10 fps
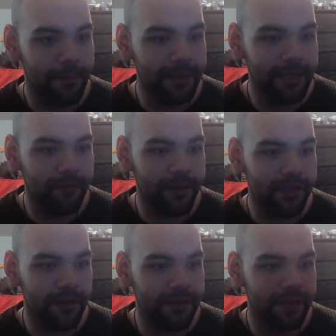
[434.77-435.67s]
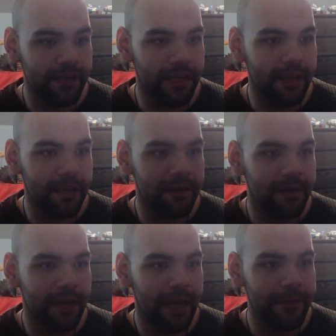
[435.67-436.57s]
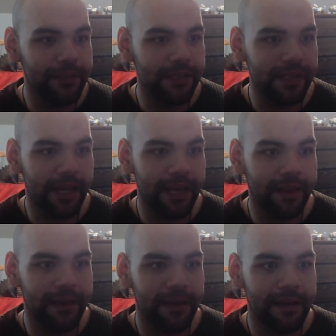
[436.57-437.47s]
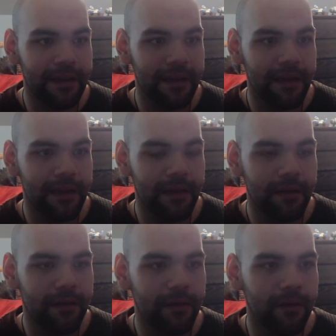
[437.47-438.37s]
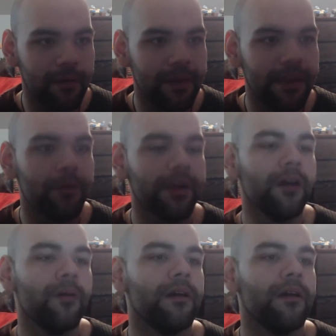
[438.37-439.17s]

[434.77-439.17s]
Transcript: But then we start to see images like there we go.